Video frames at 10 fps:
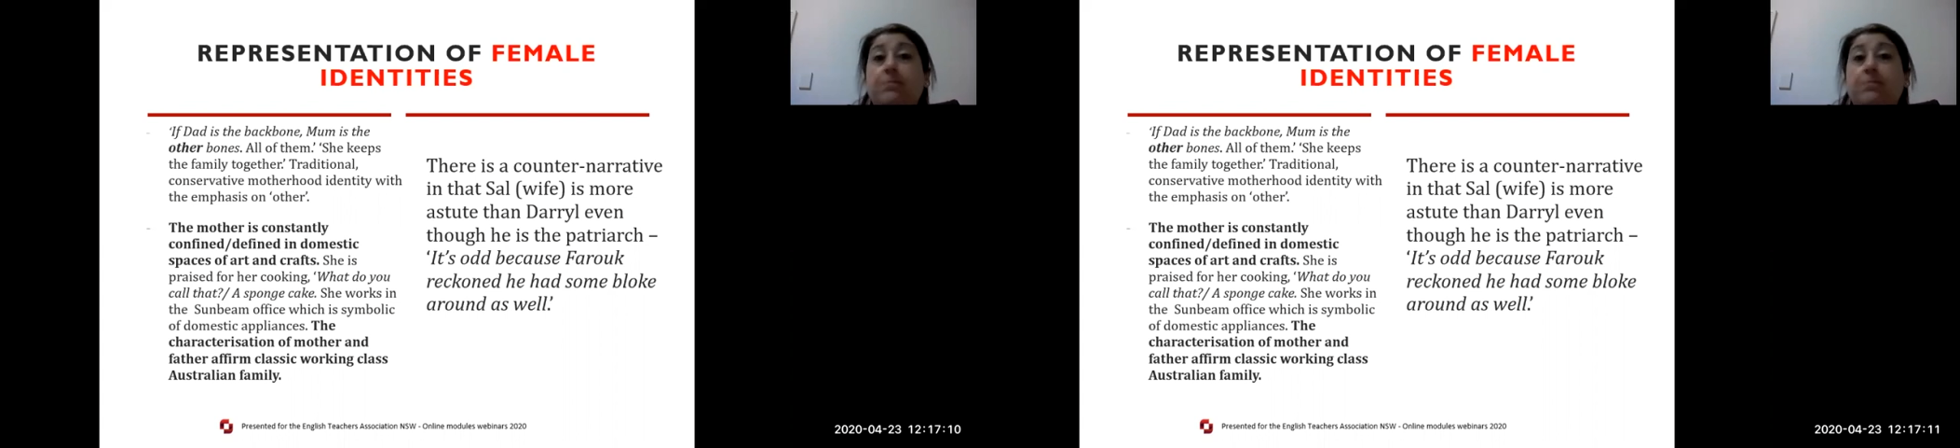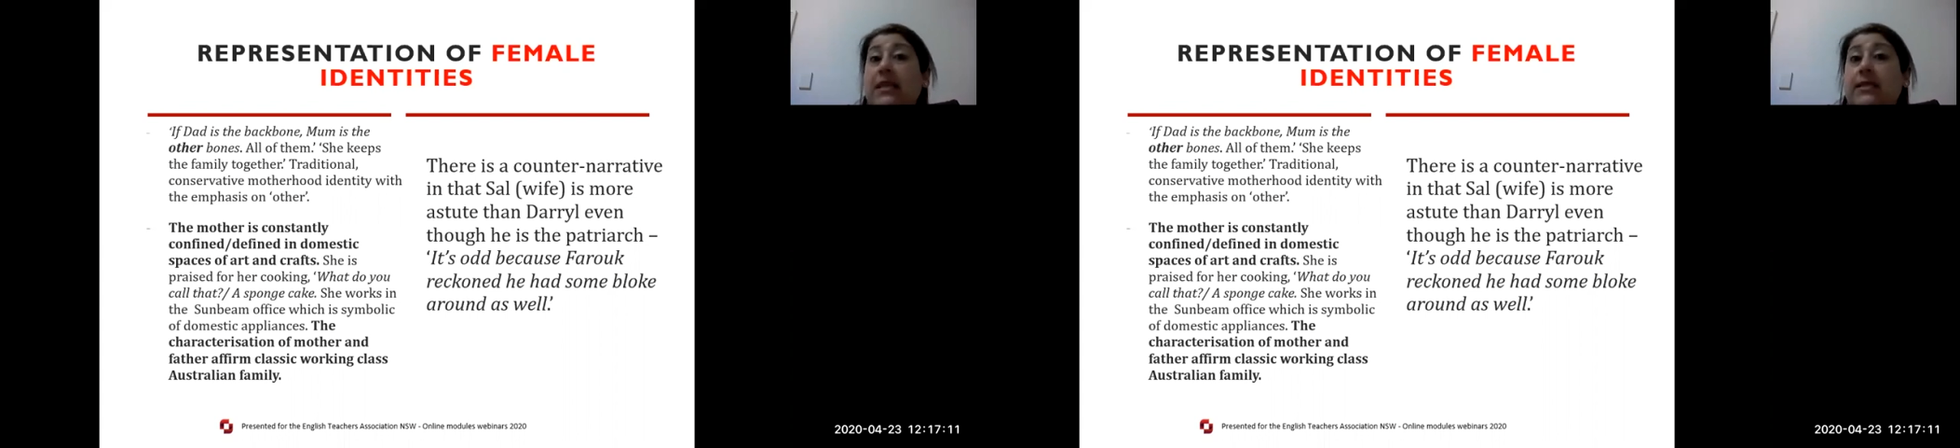
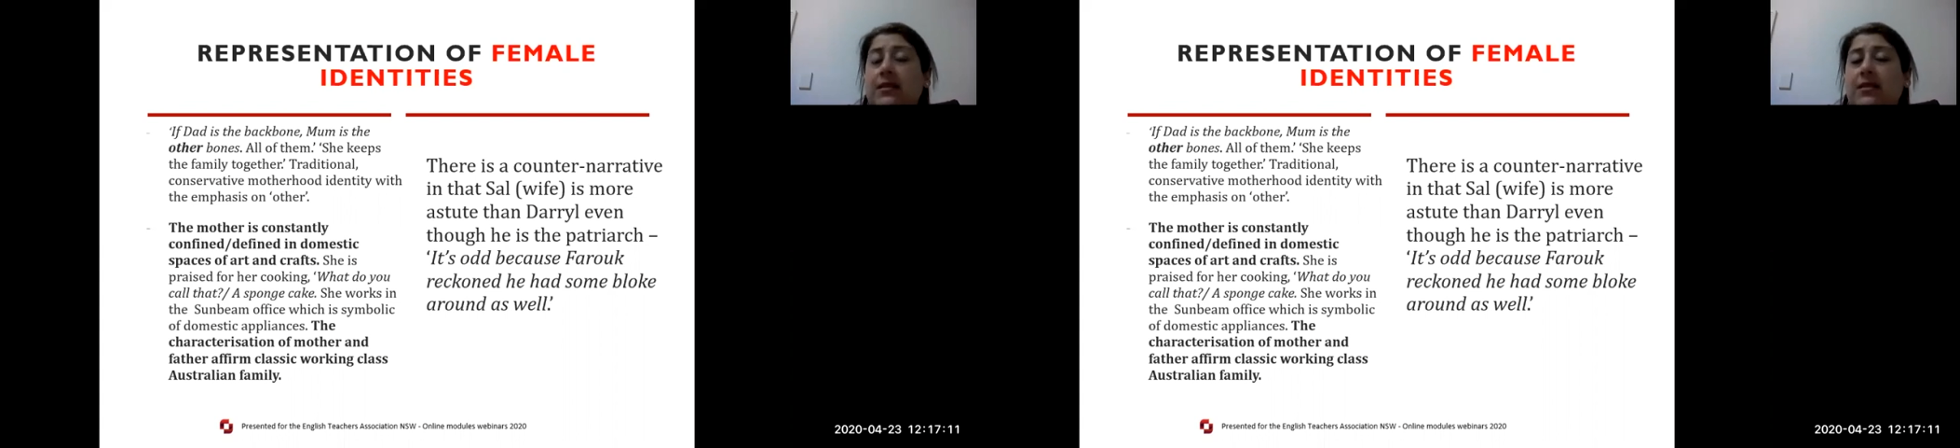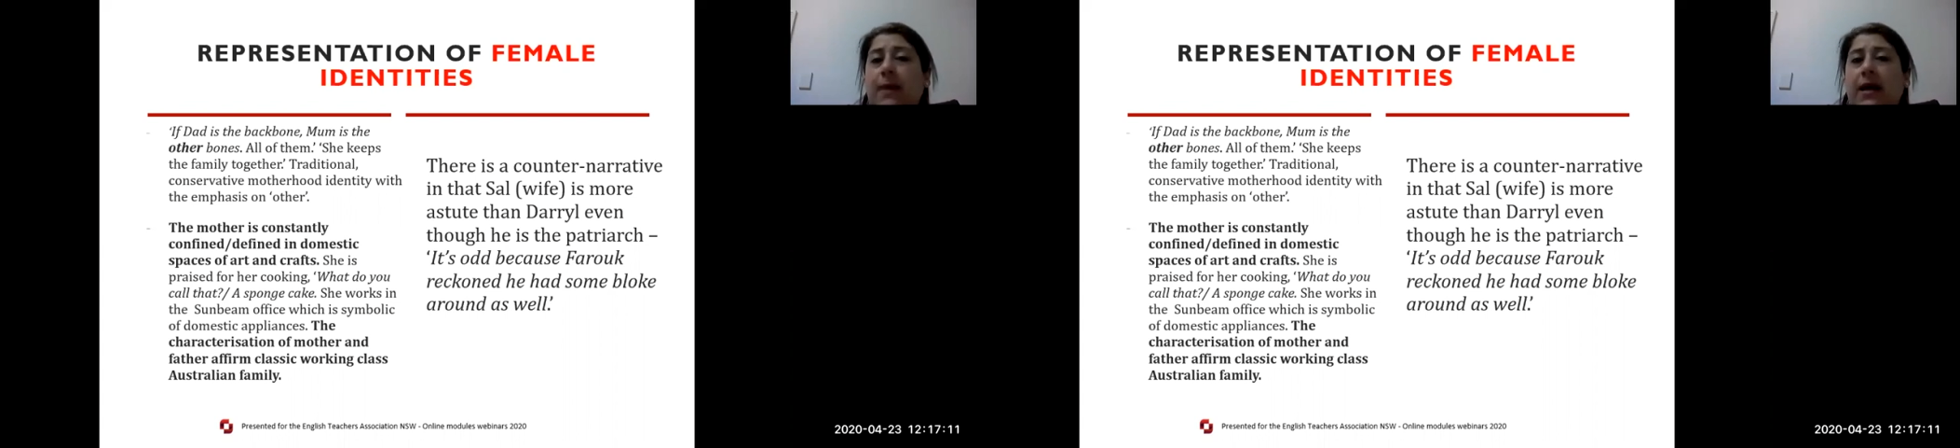in the
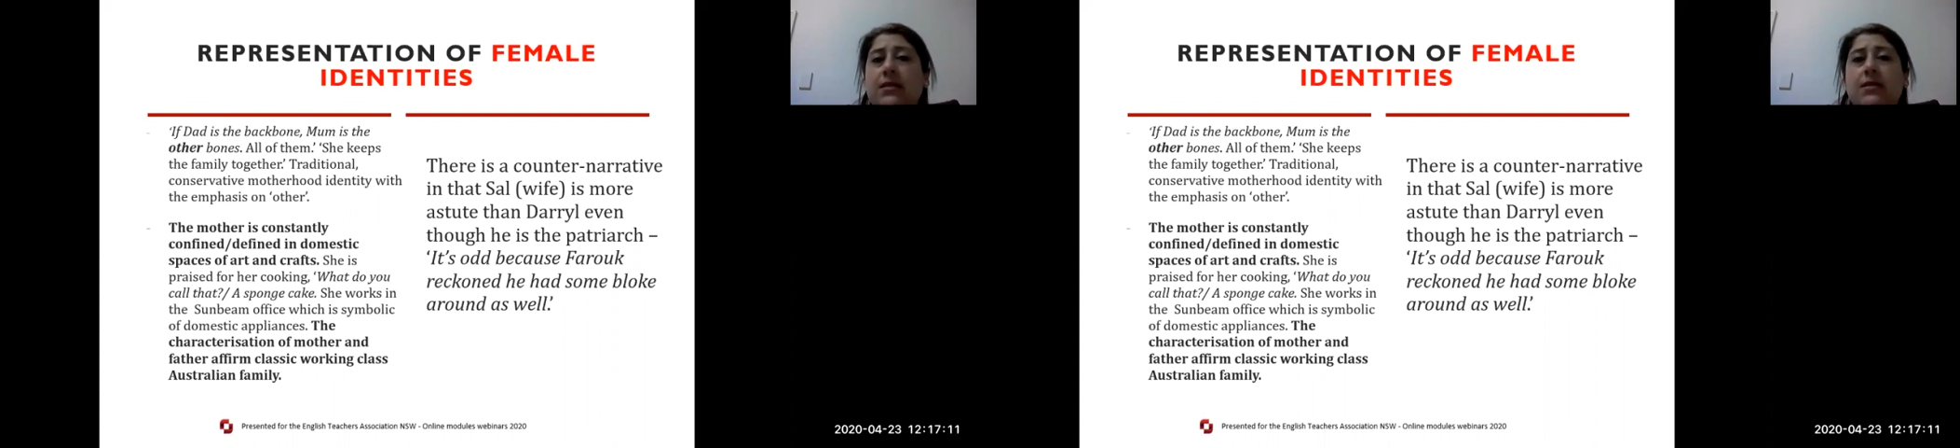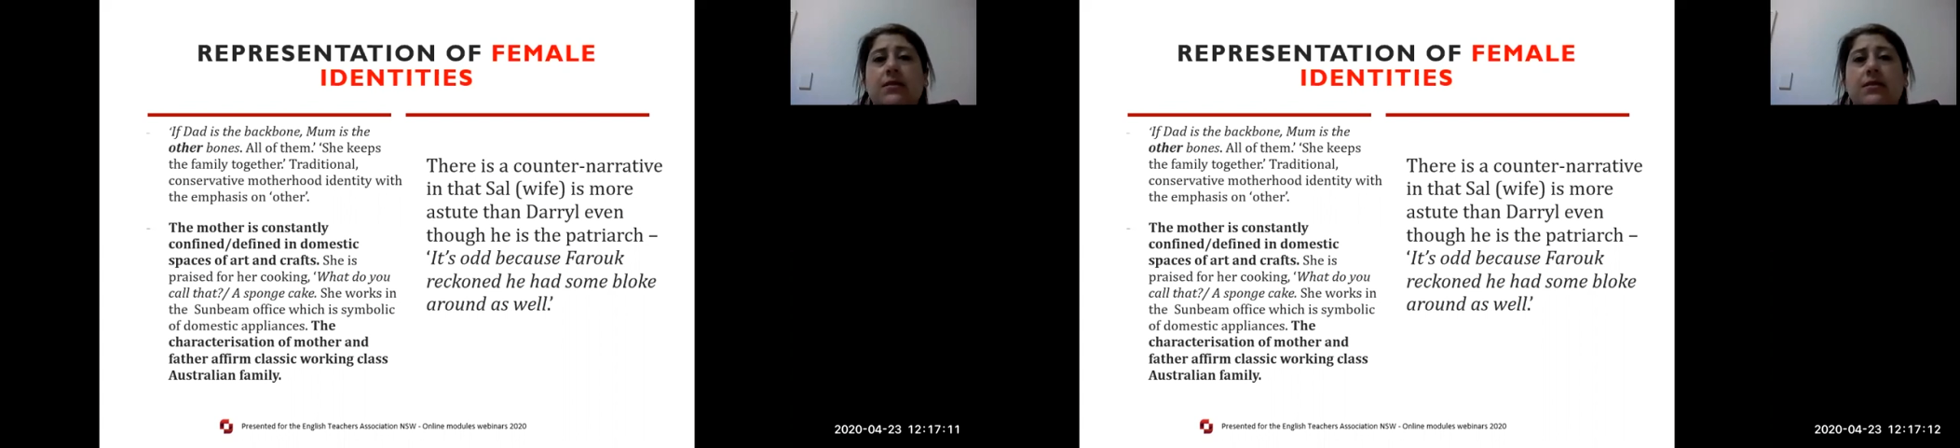domestic
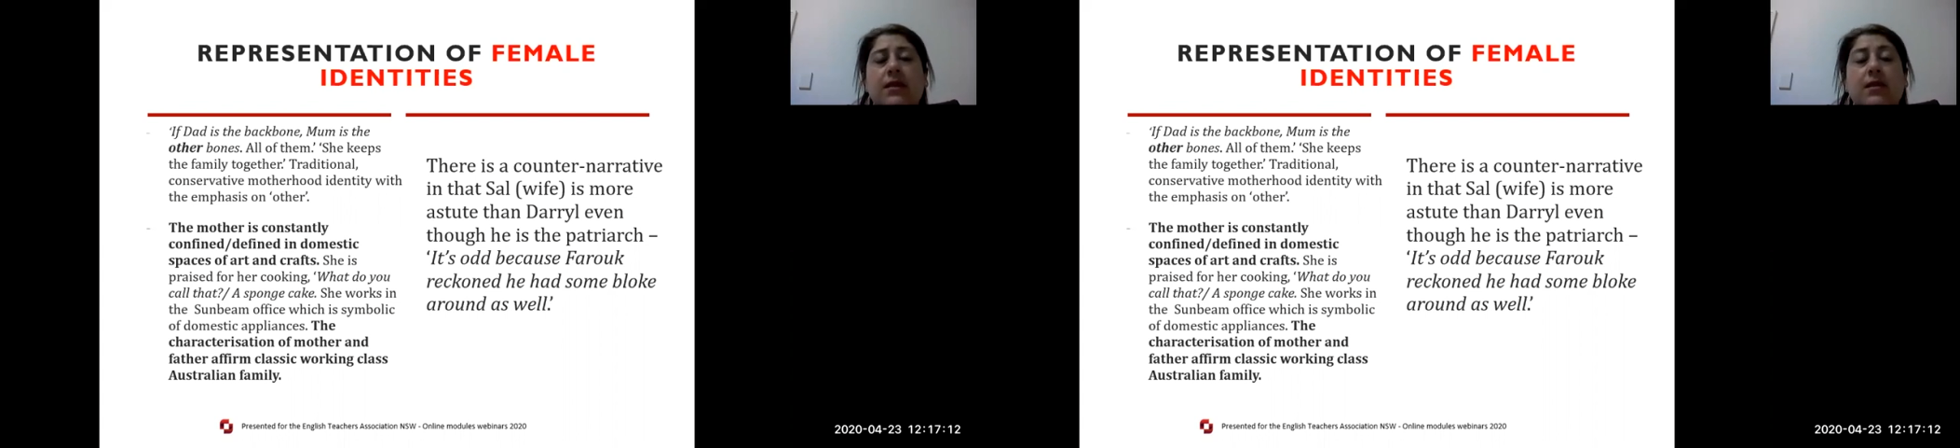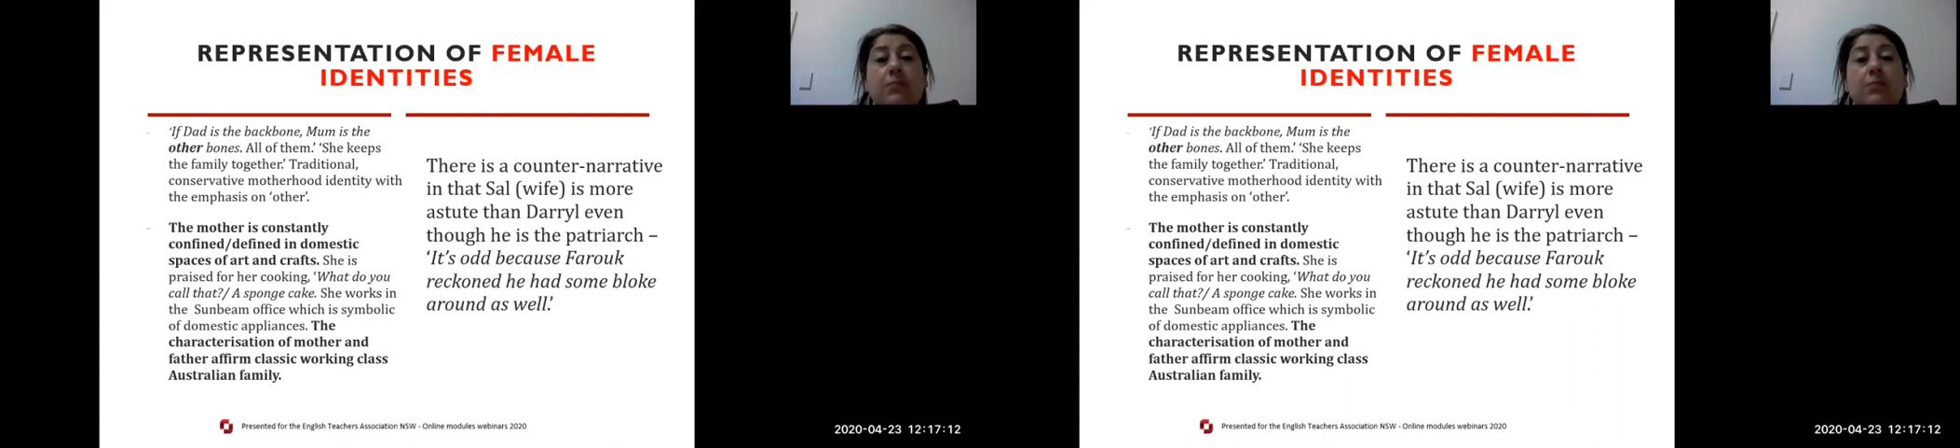spaces,